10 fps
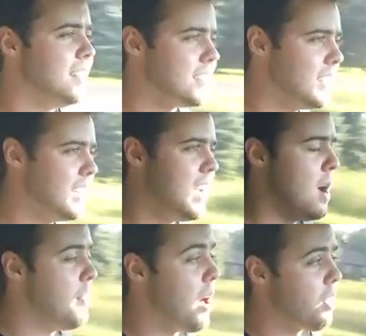instantly
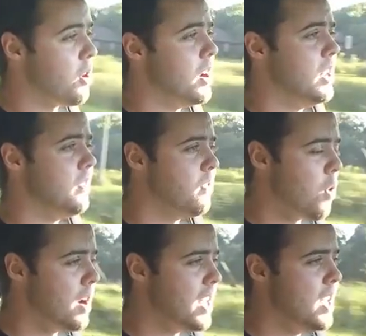about 30 to
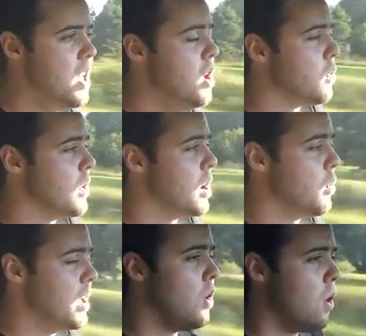40
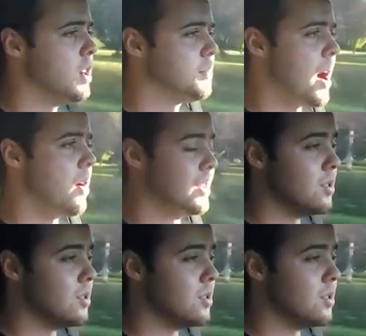rear wheel horsepower.